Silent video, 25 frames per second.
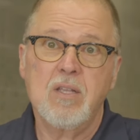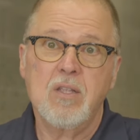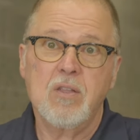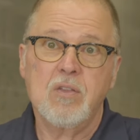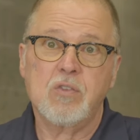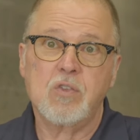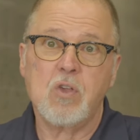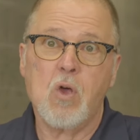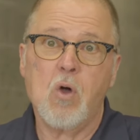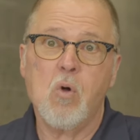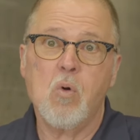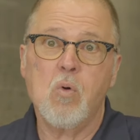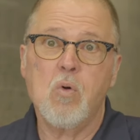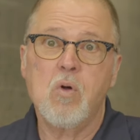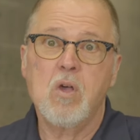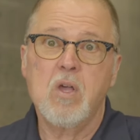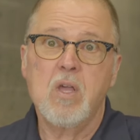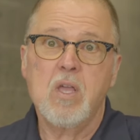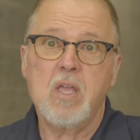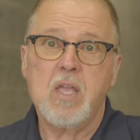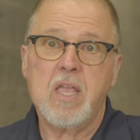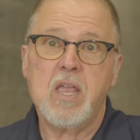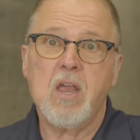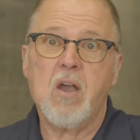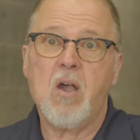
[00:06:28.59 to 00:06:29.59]
So
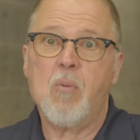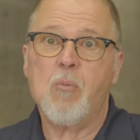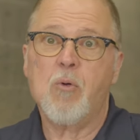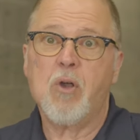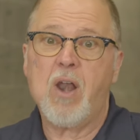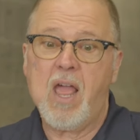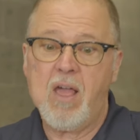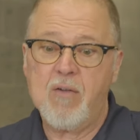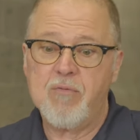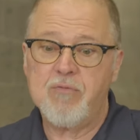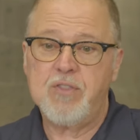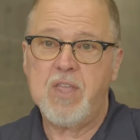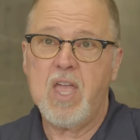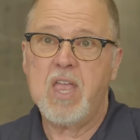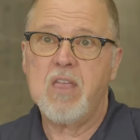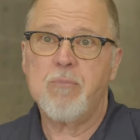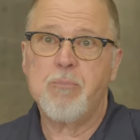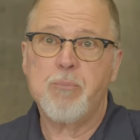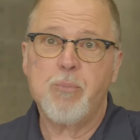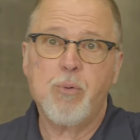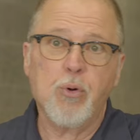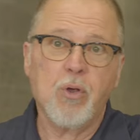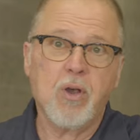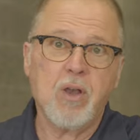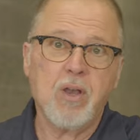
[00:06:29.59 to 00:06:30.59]
here, I'm going to have
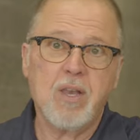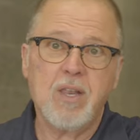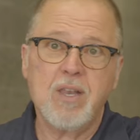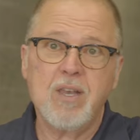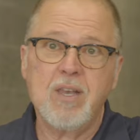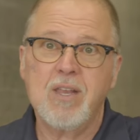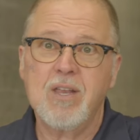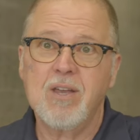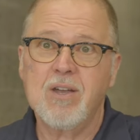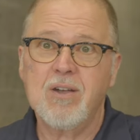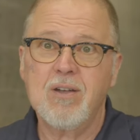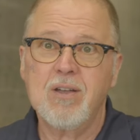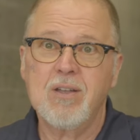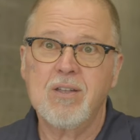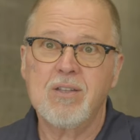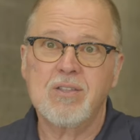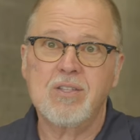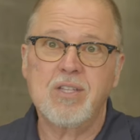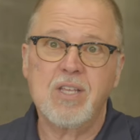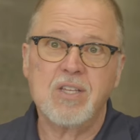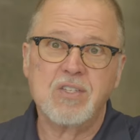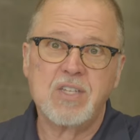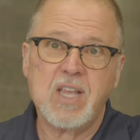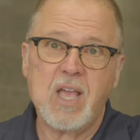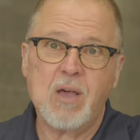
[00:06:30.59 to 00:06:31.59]
Dave put it in here,
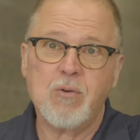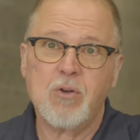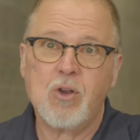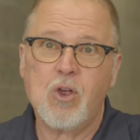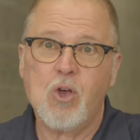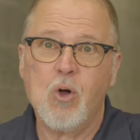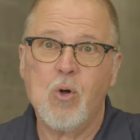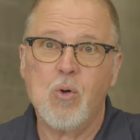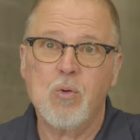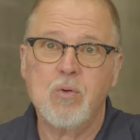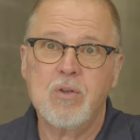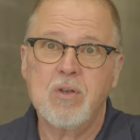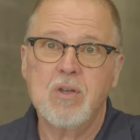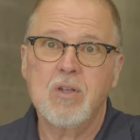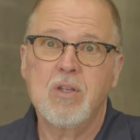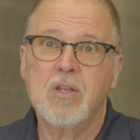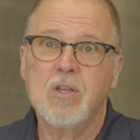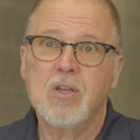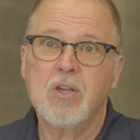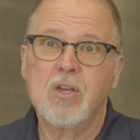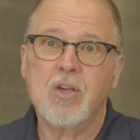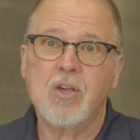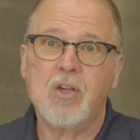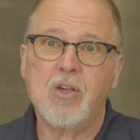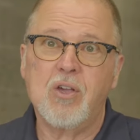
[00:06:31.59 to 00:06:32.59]
discount code
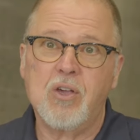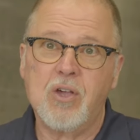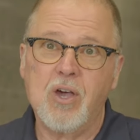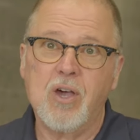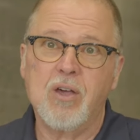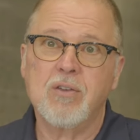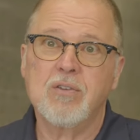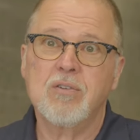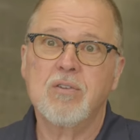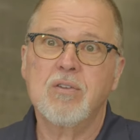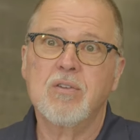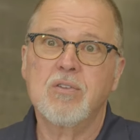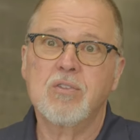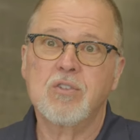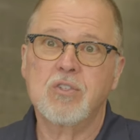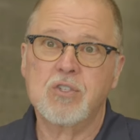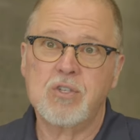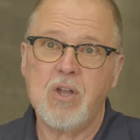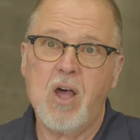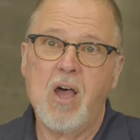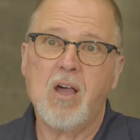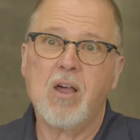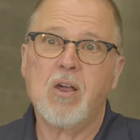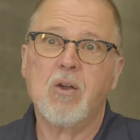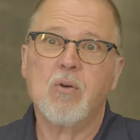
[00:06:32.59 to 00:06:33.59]
Gun
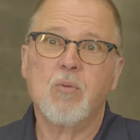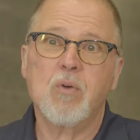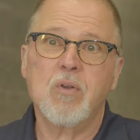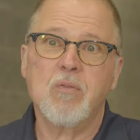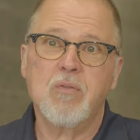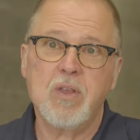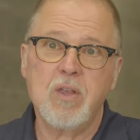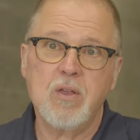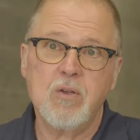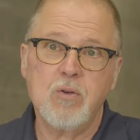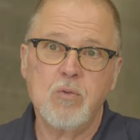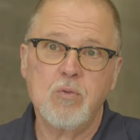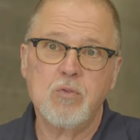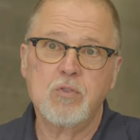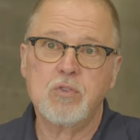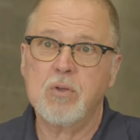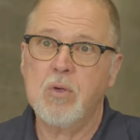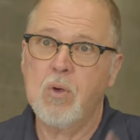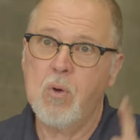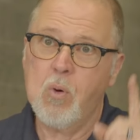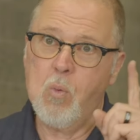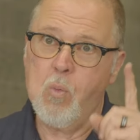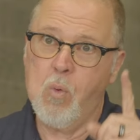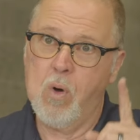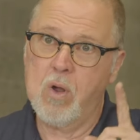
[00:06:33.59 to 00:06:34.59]
Stock Reviews,
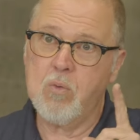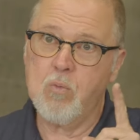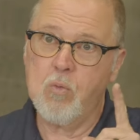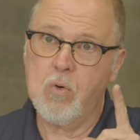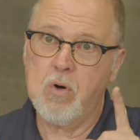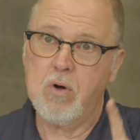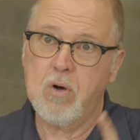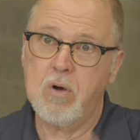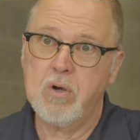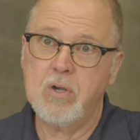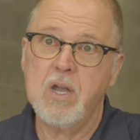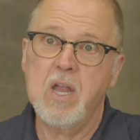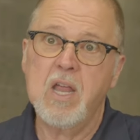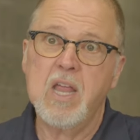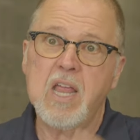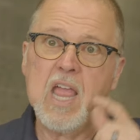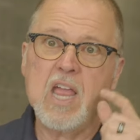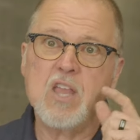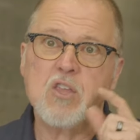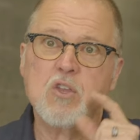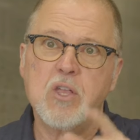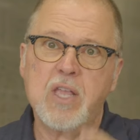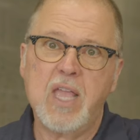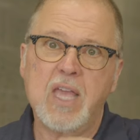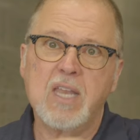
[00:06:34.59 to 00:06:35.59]
one word,
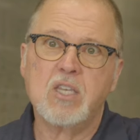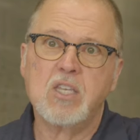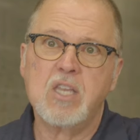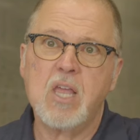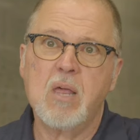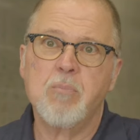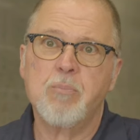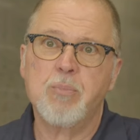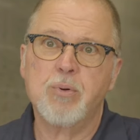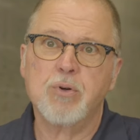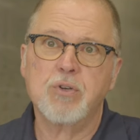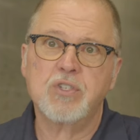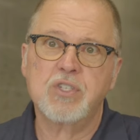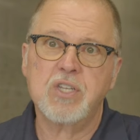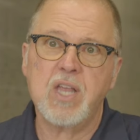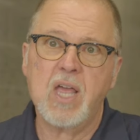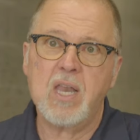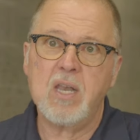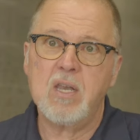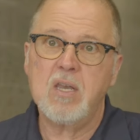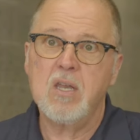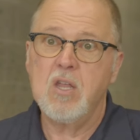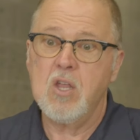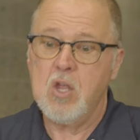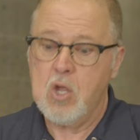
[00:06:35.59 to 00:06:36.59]
and you get
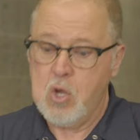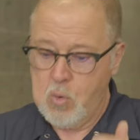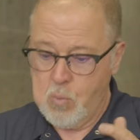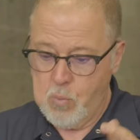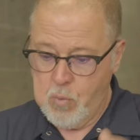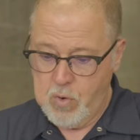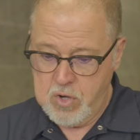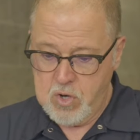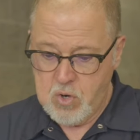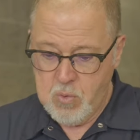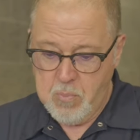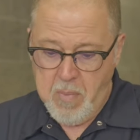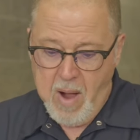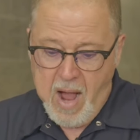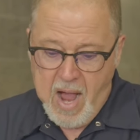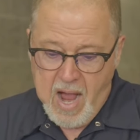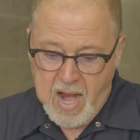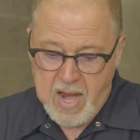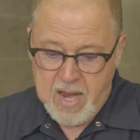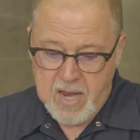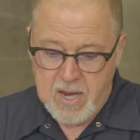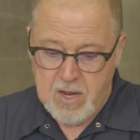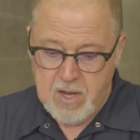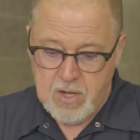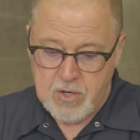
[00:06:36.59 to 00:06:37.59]
10% when you
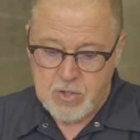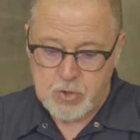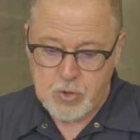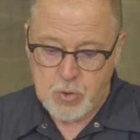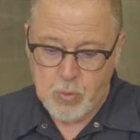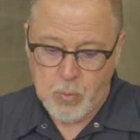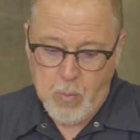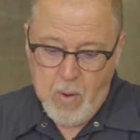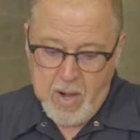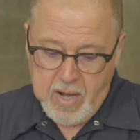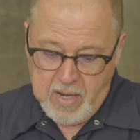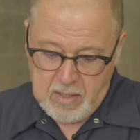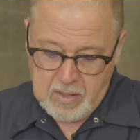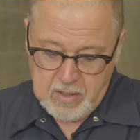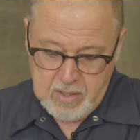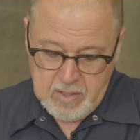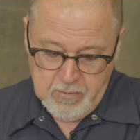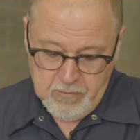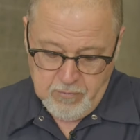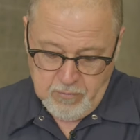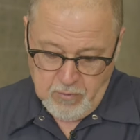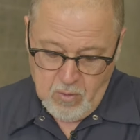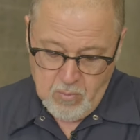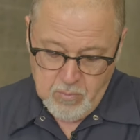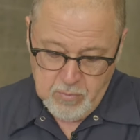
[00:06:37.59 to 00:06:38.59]
buy directly
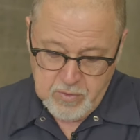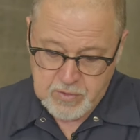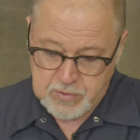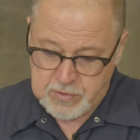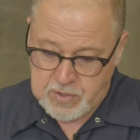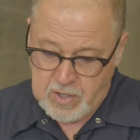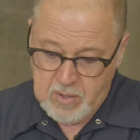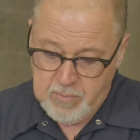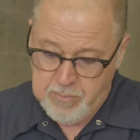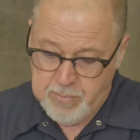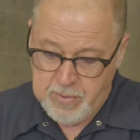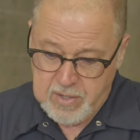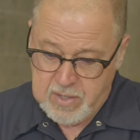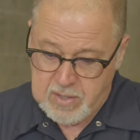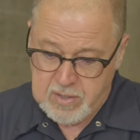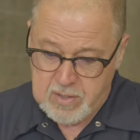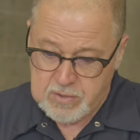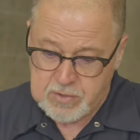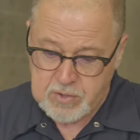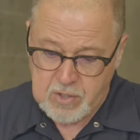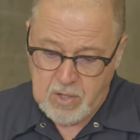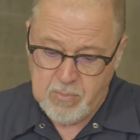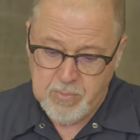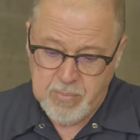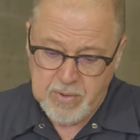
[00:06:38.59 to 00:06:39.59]
from this company.
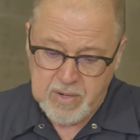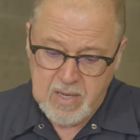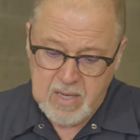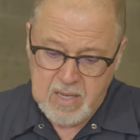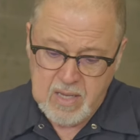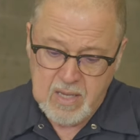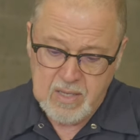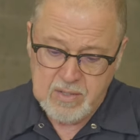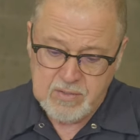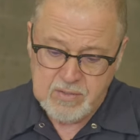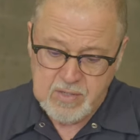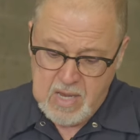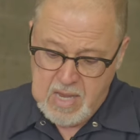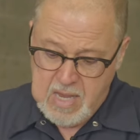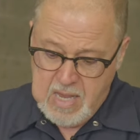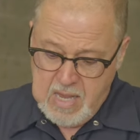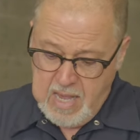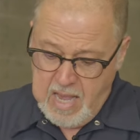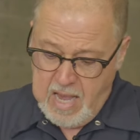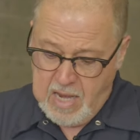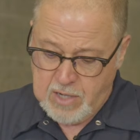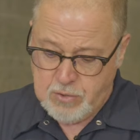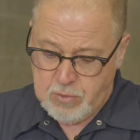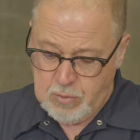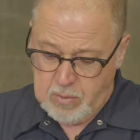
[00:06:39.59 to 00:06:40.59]
This company is
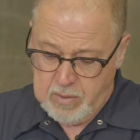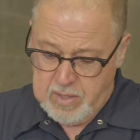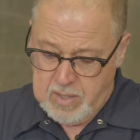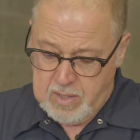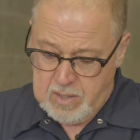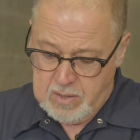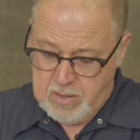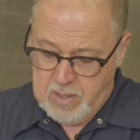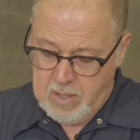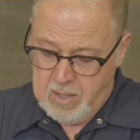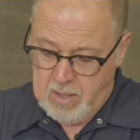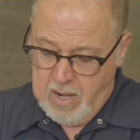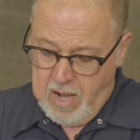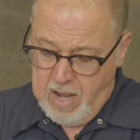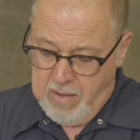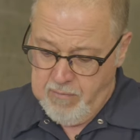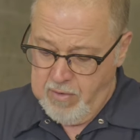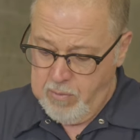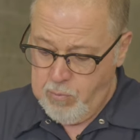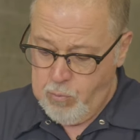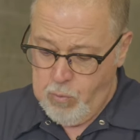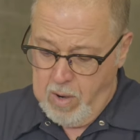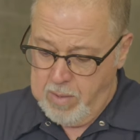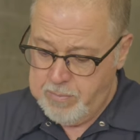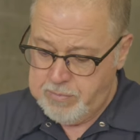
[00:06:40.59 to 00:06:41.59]
actually, they have
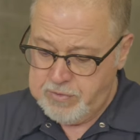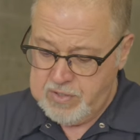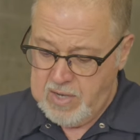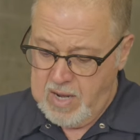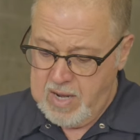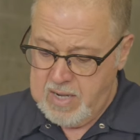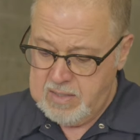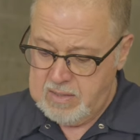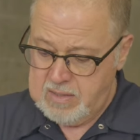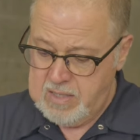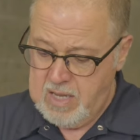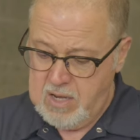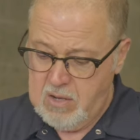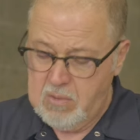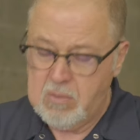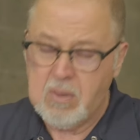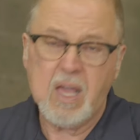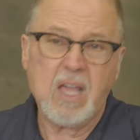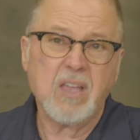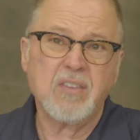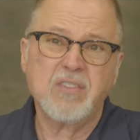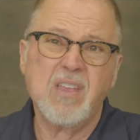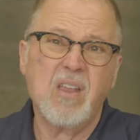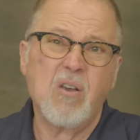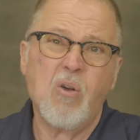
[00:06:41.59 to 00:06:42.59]
a website. They,
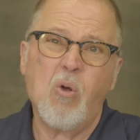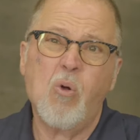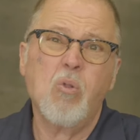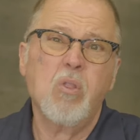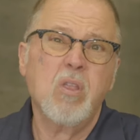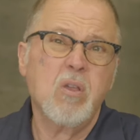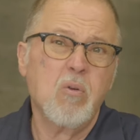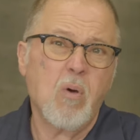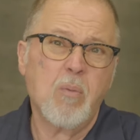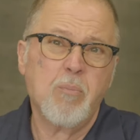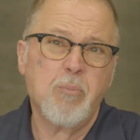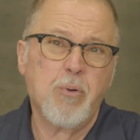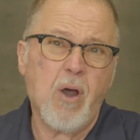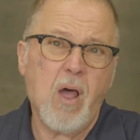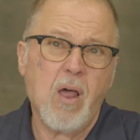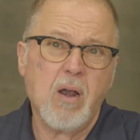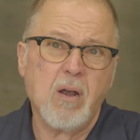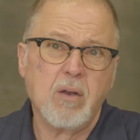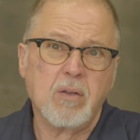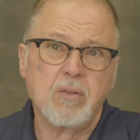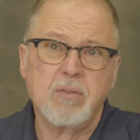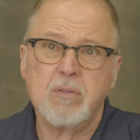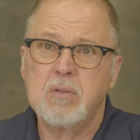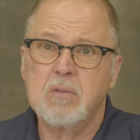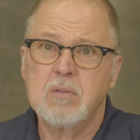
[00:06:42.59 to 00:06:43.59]
like I said, only one
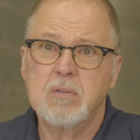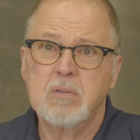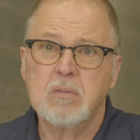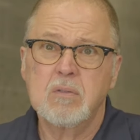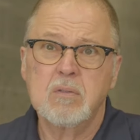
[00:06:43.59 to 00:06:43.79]
product.